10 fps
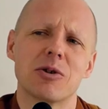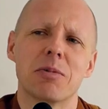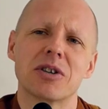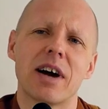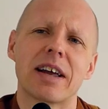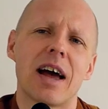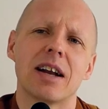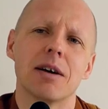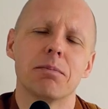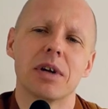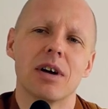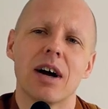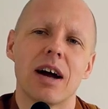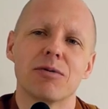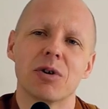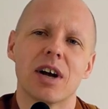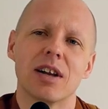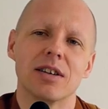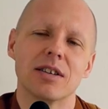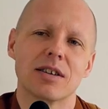so much I cannot be. I have to get
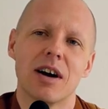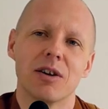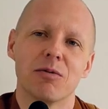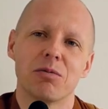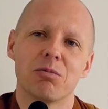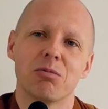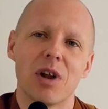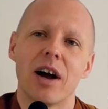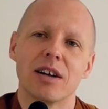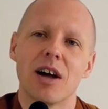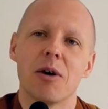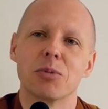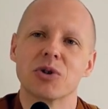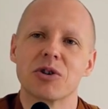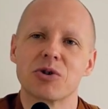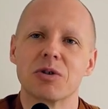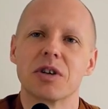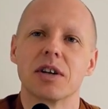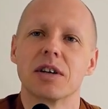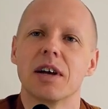in this kind of lying down position.
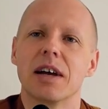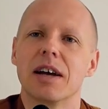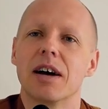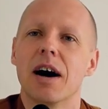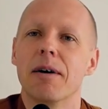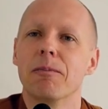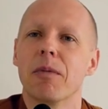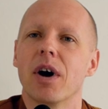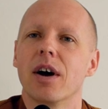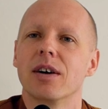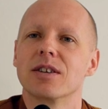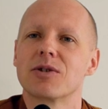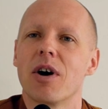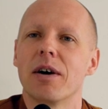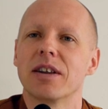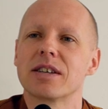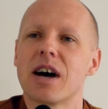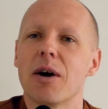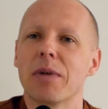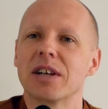That, um, uh, so I, that's
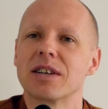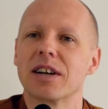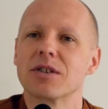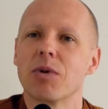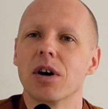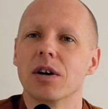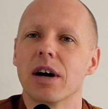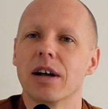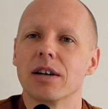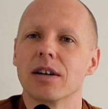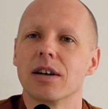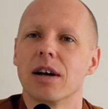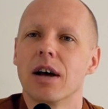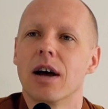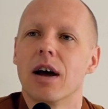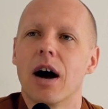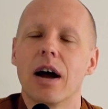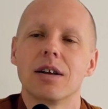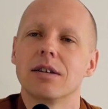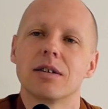how I meditate as well. And
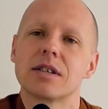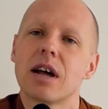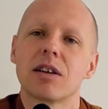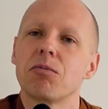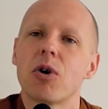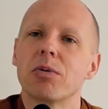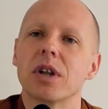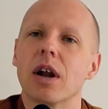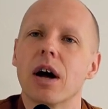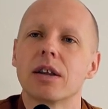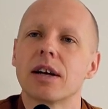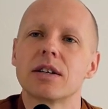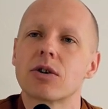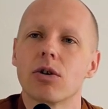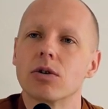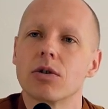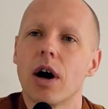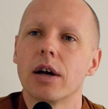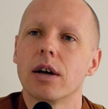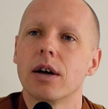I, there's nothing wrong with that. I think it's good.
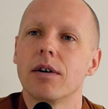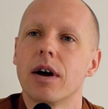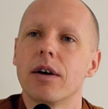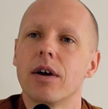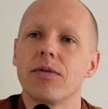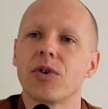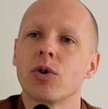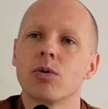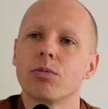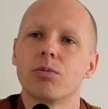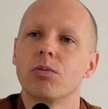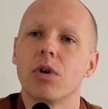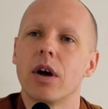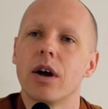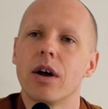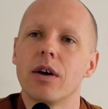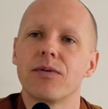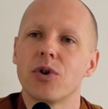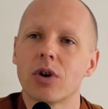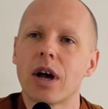I, if you,
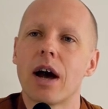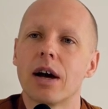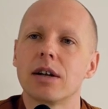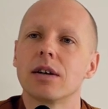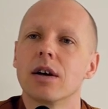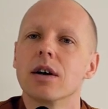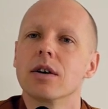if you can,